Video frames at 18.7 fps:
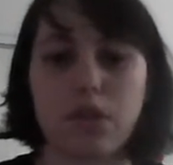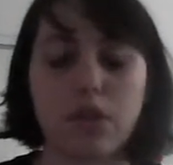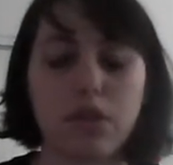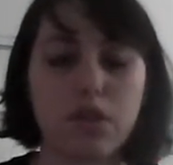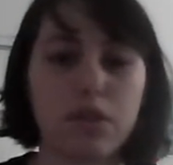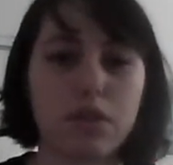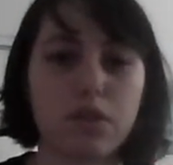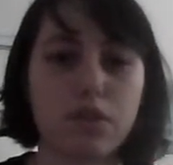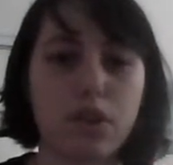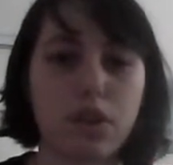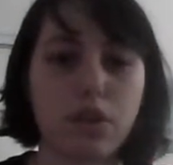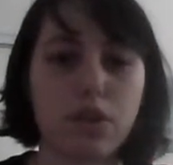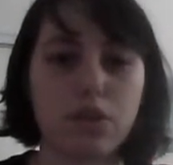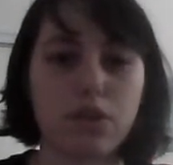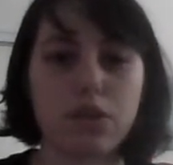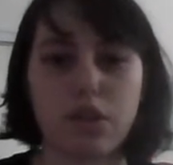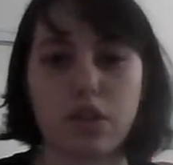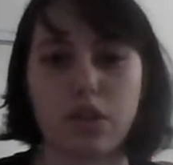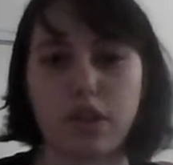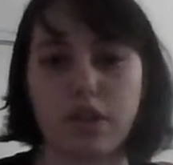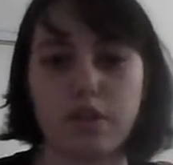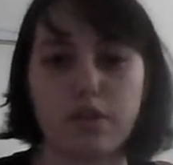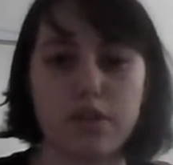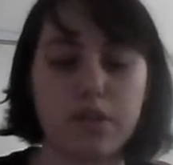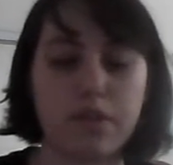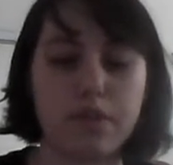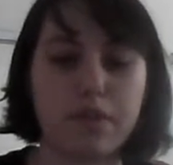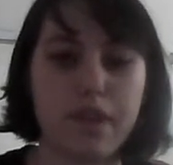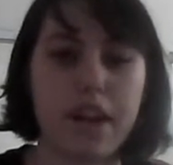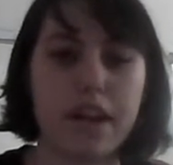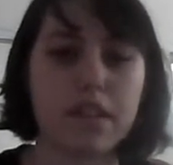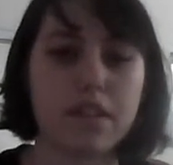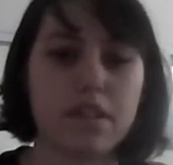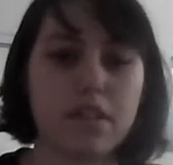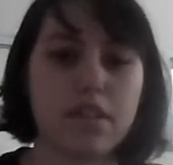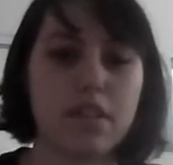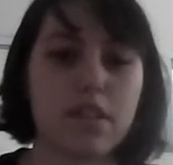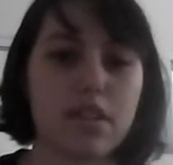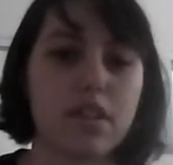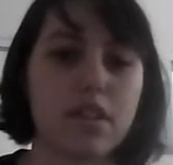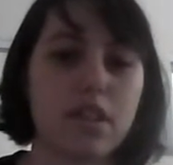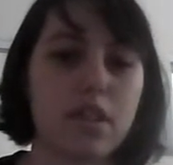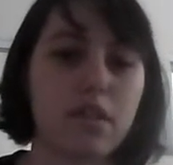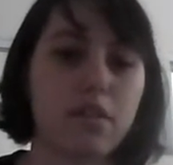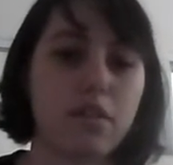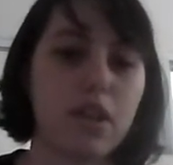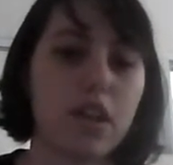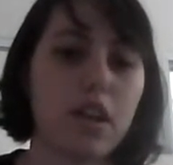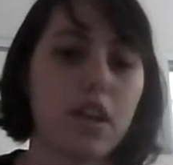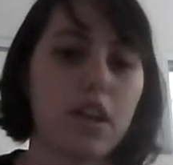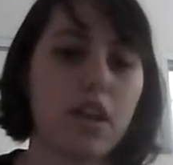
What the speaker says: of defense and of